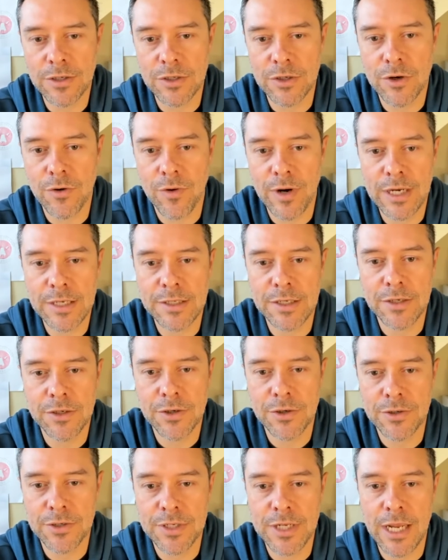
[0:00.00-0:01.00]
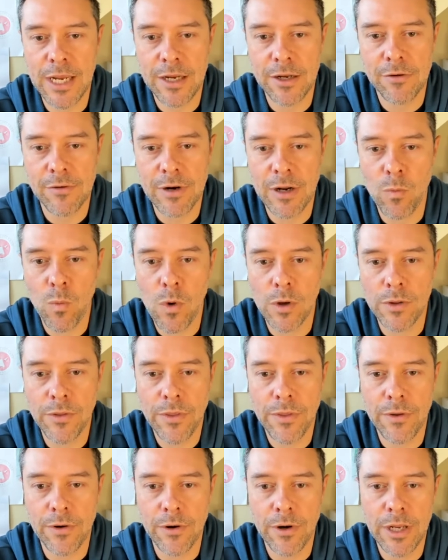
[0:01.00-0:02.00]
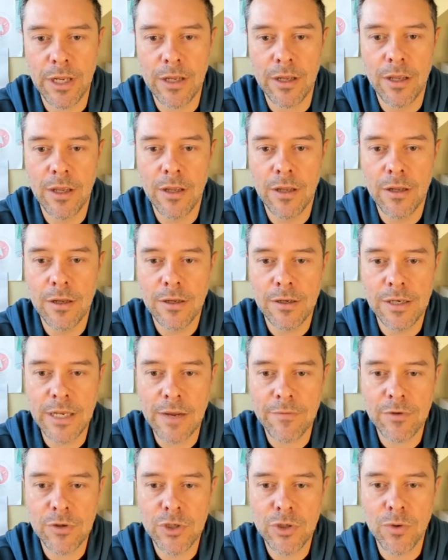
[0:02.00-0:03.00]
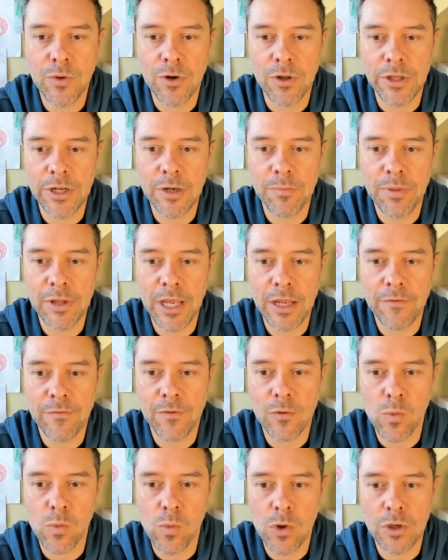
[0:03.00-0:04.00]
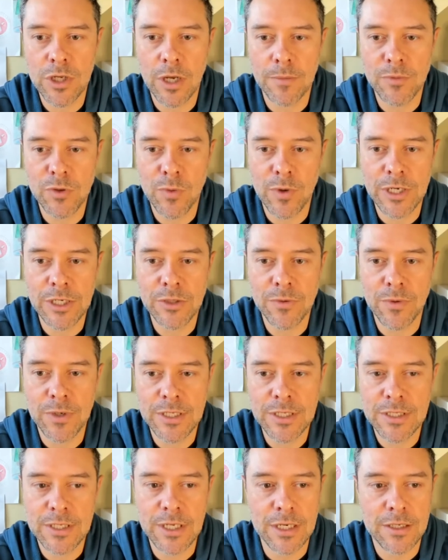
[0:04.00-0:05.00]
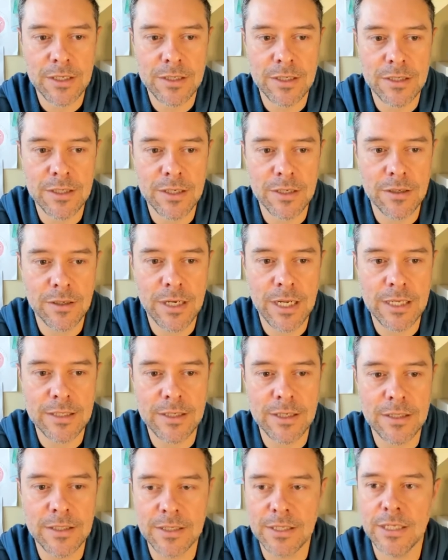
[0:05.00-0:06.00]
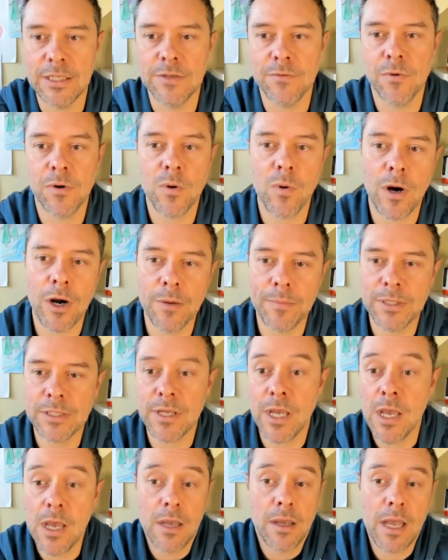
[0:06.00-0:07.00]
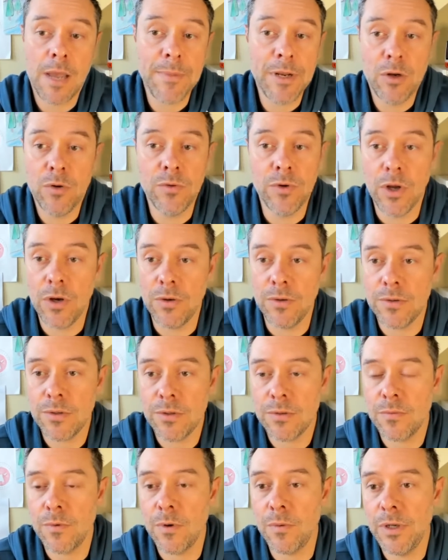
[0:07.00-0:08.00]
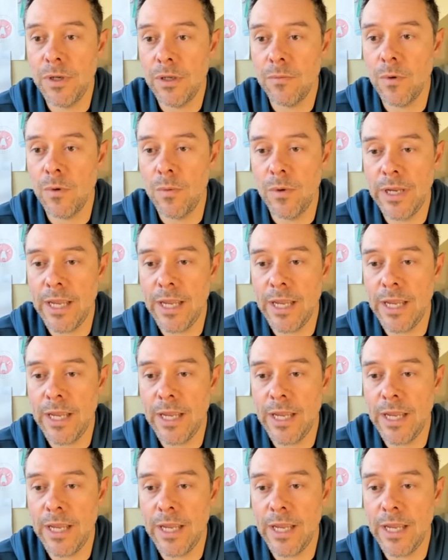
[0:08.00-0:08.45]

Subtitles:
is crazy. Ter Stegen around 130. Never too early to plan for World Cup 2026 until it has in-season requirements. I mean, who knows what we